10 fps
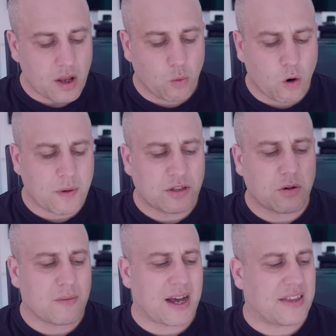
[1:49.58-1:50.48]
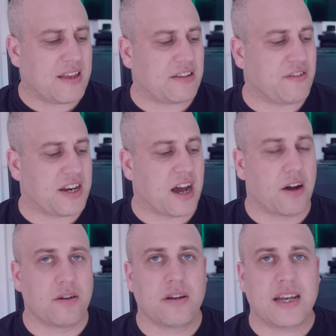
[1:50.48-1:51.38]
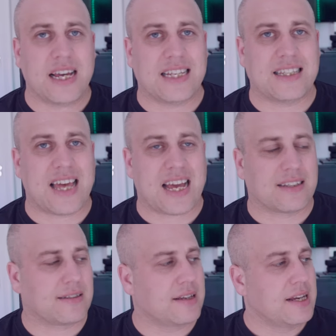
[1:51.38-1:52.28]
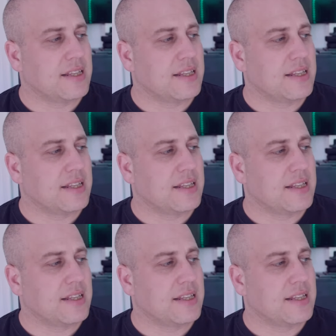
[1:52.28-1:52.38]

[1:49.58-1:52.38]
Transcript: what we're talking about in this video is this.